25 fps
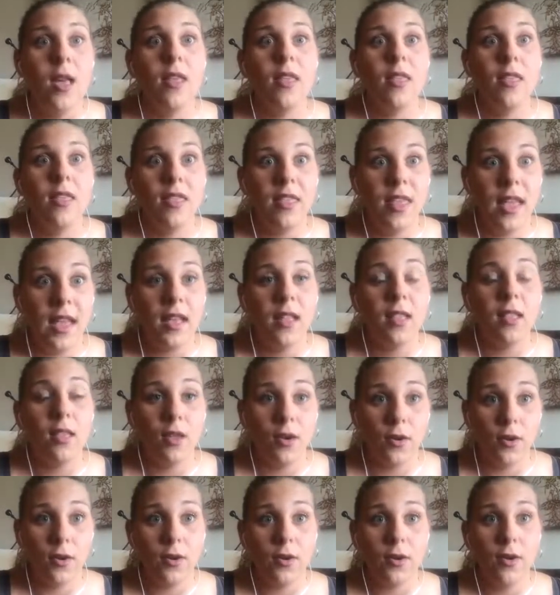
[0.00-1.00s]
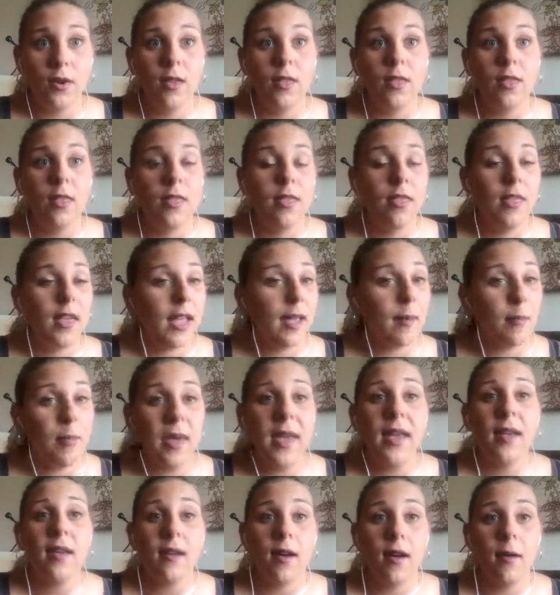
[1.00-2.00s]
they learn, they
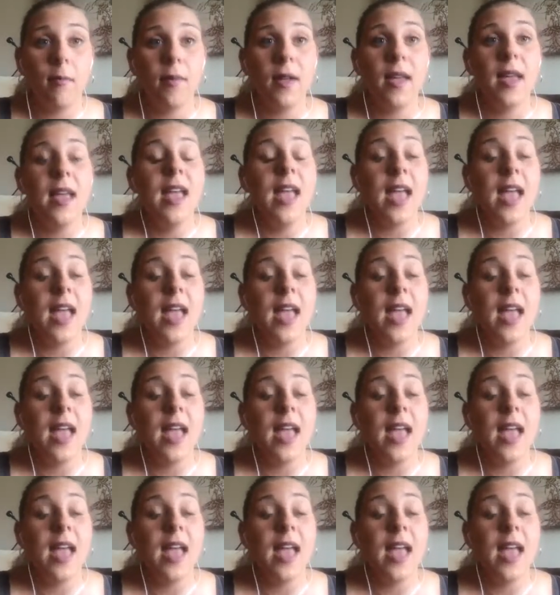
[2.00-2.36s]
pick up,